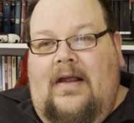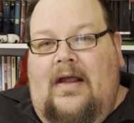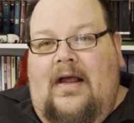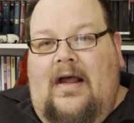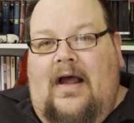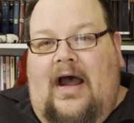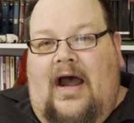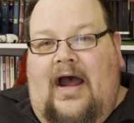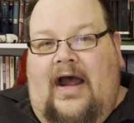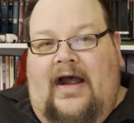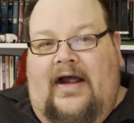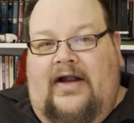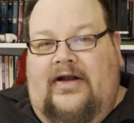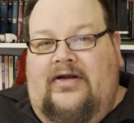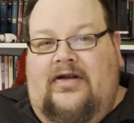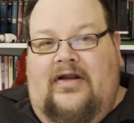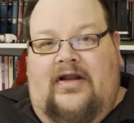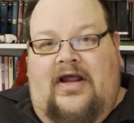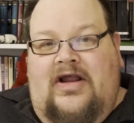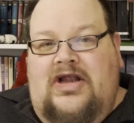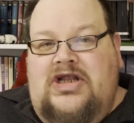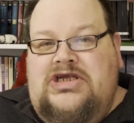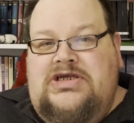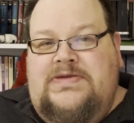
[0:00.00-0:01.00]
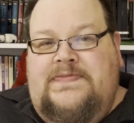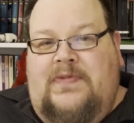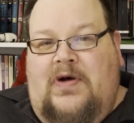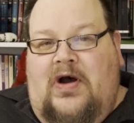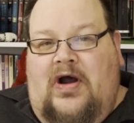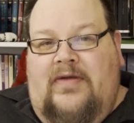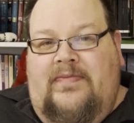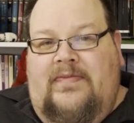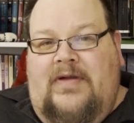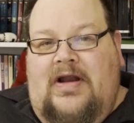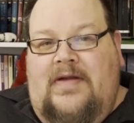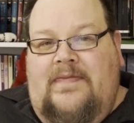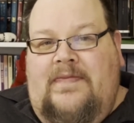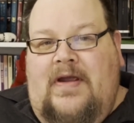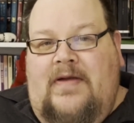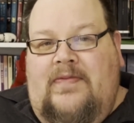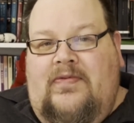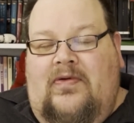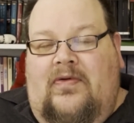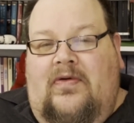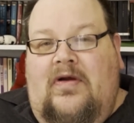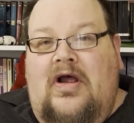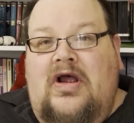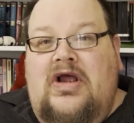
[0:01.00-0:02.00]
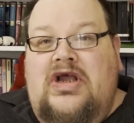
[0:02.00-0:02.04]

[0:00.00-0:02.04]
And they inspired many people.